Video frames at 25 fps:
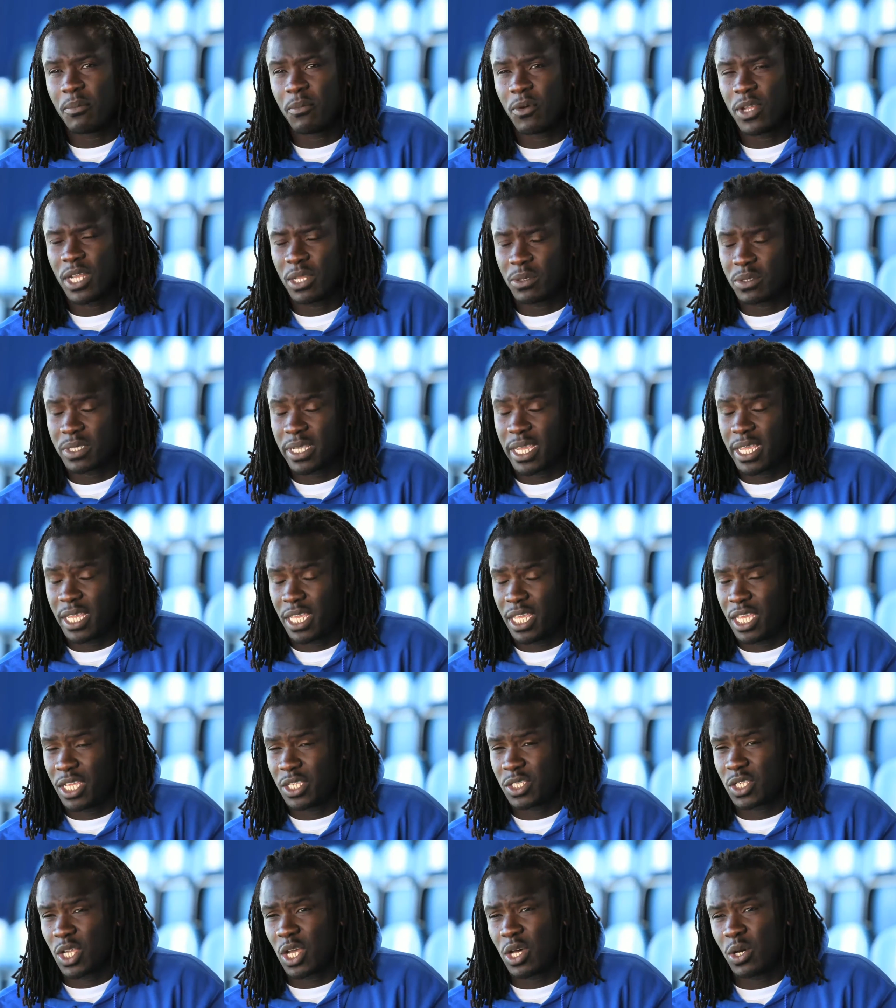When I was 8
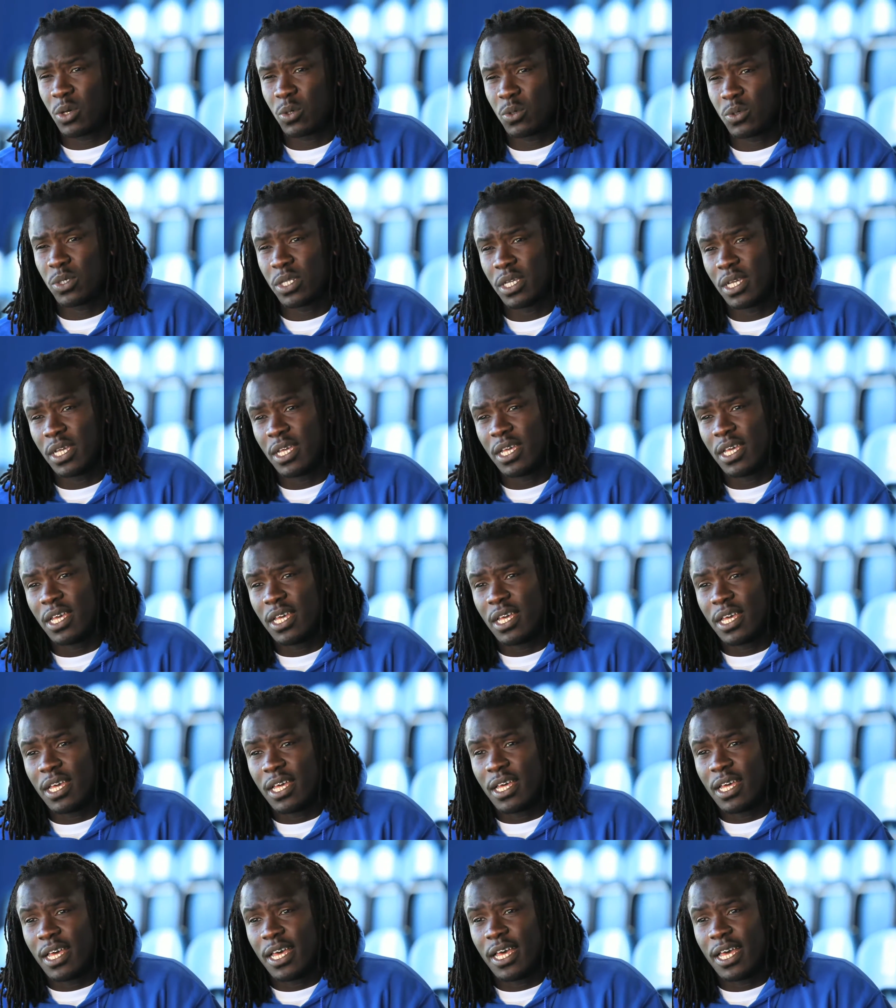years old,
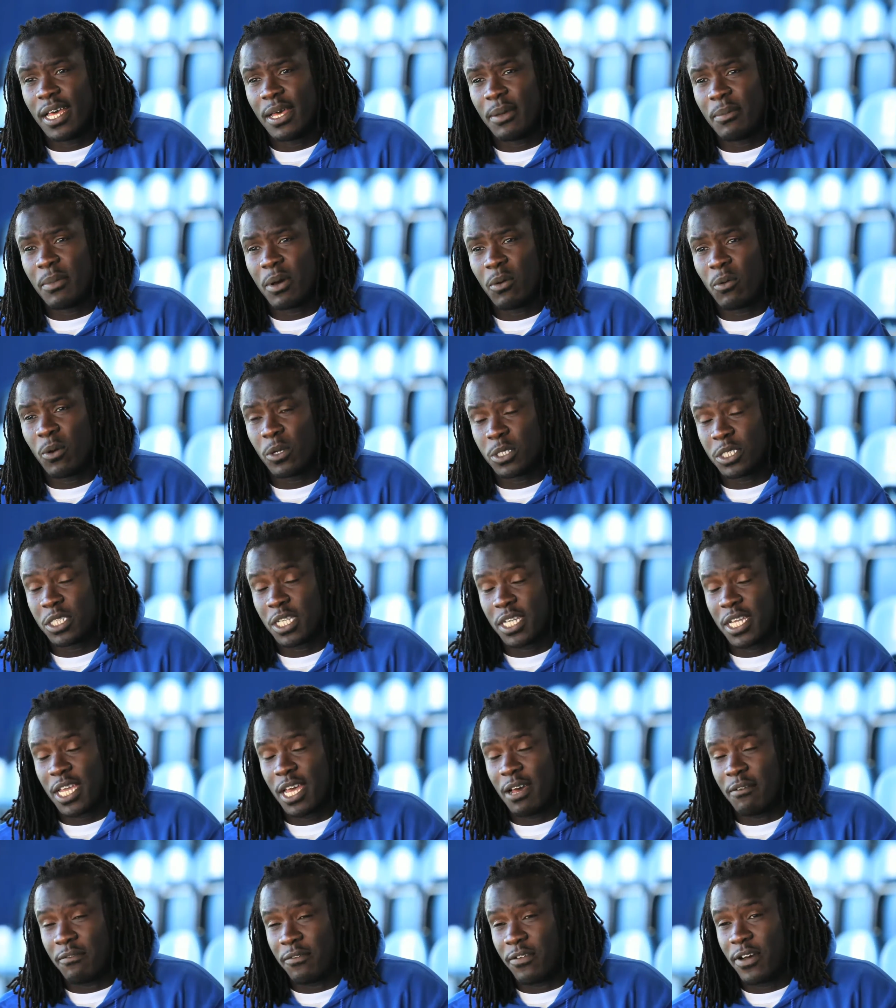I watched the
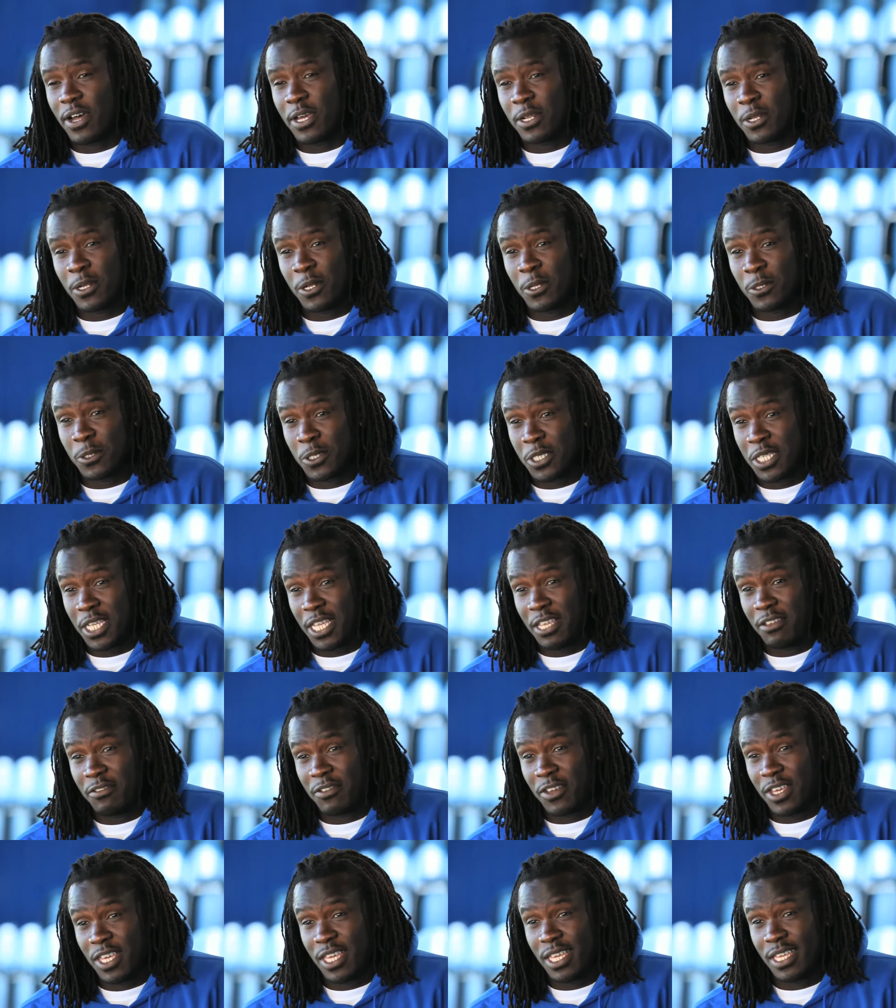cup final on
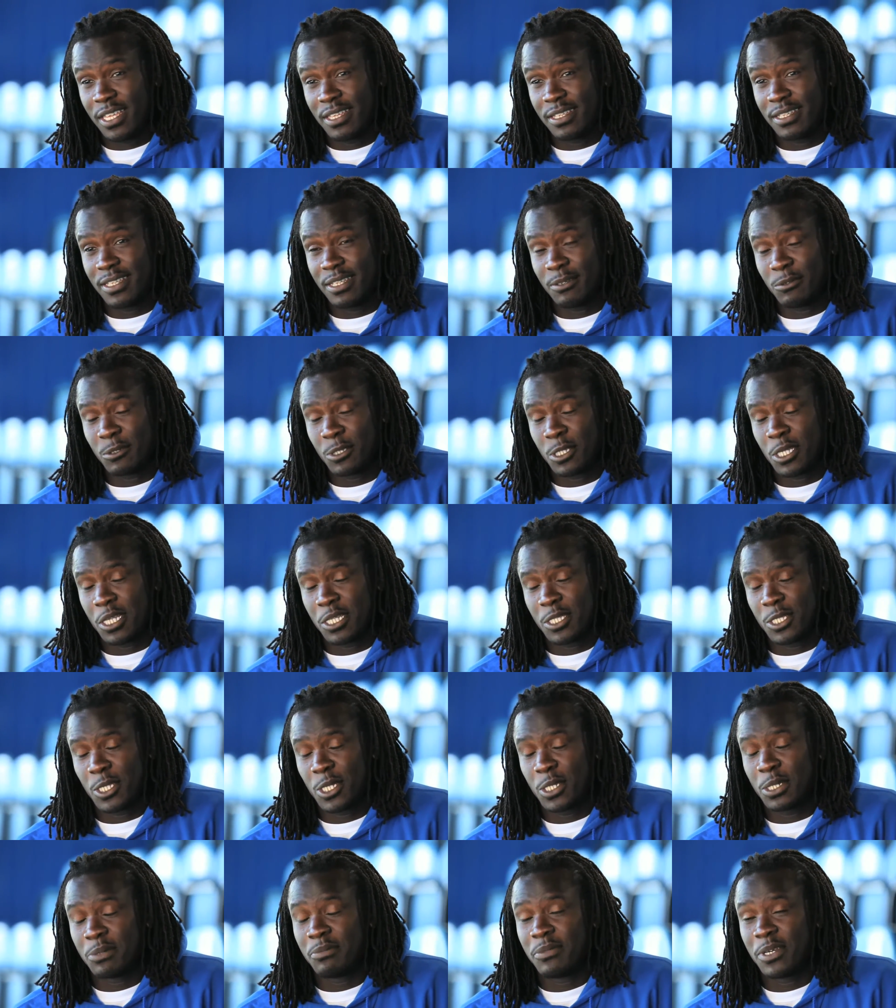TV. It was
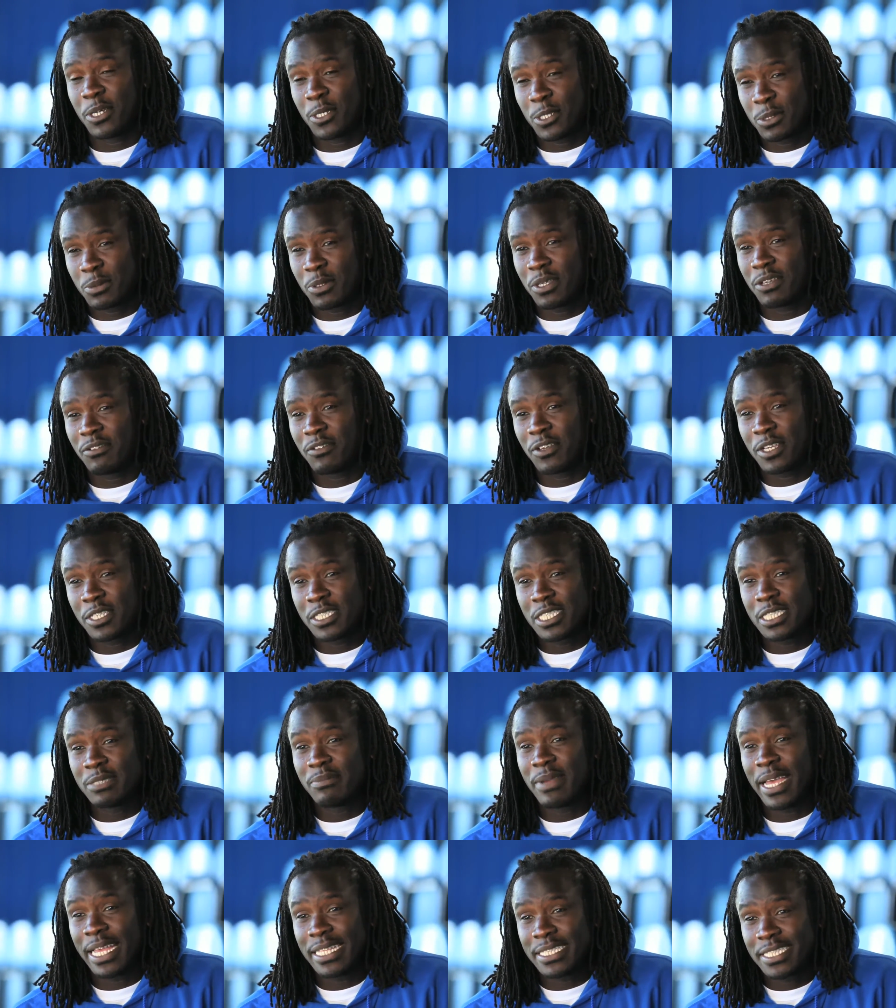Tottenham Hotspur versus
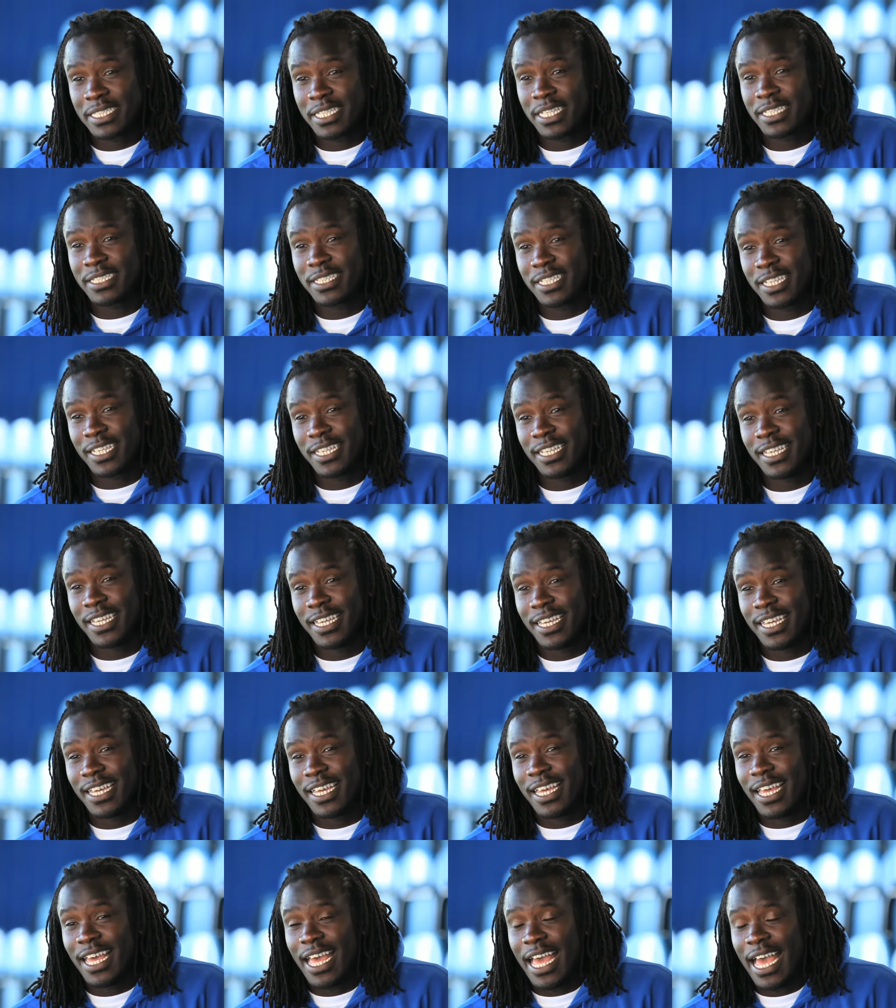Man City,
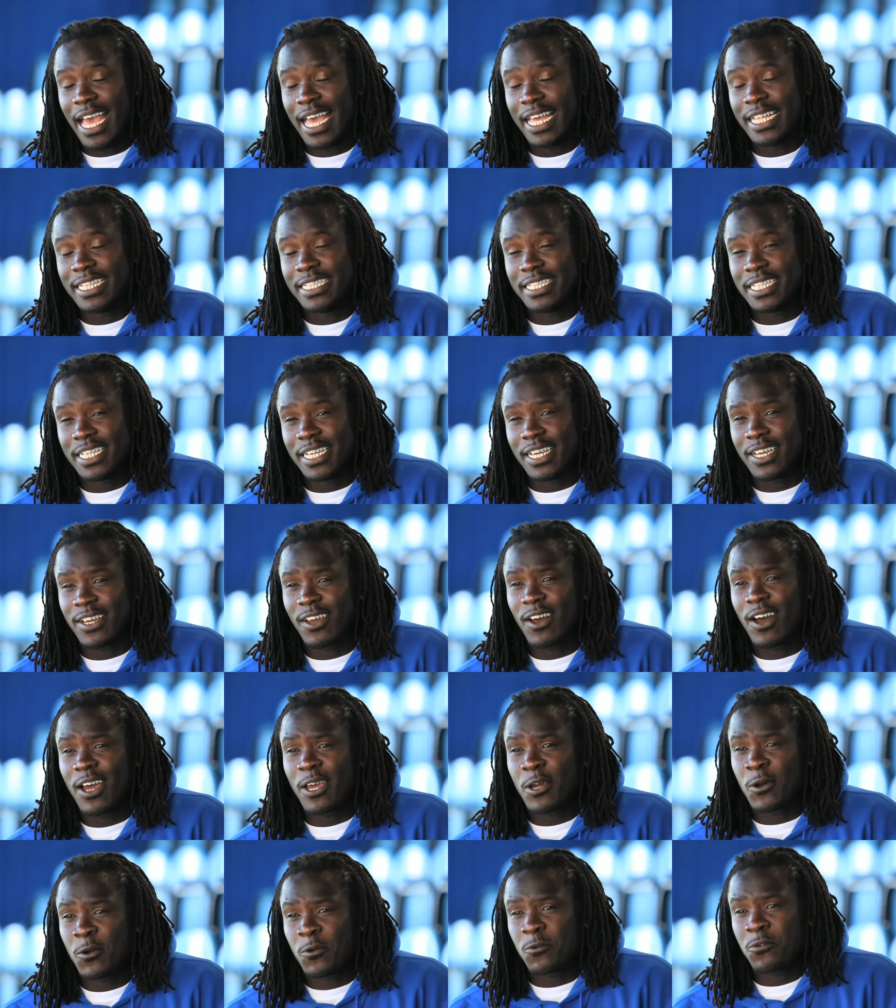and a guy
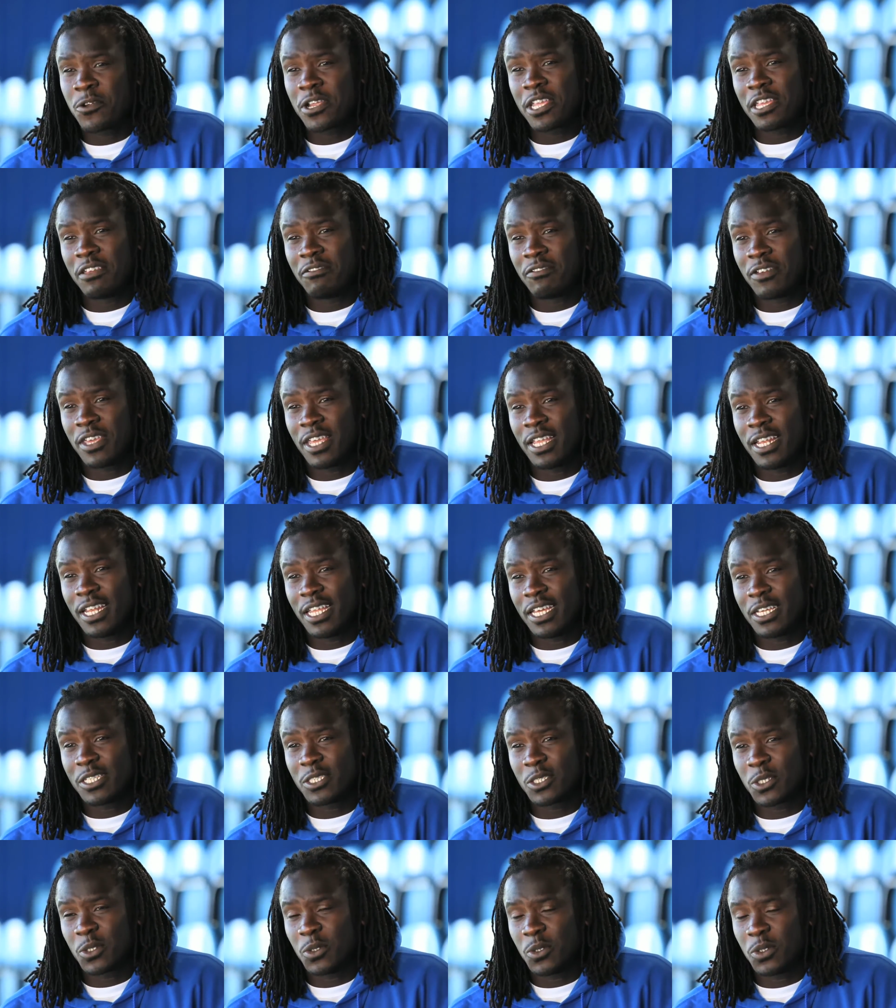called Ricky Villa
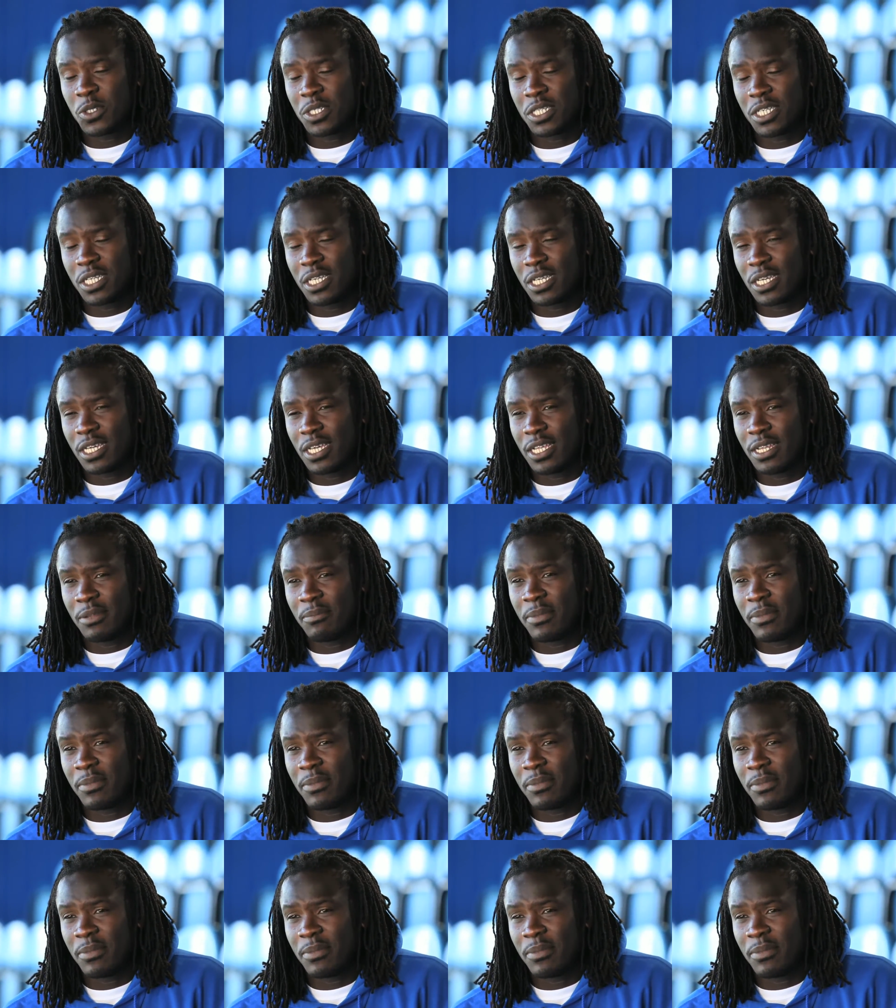scored an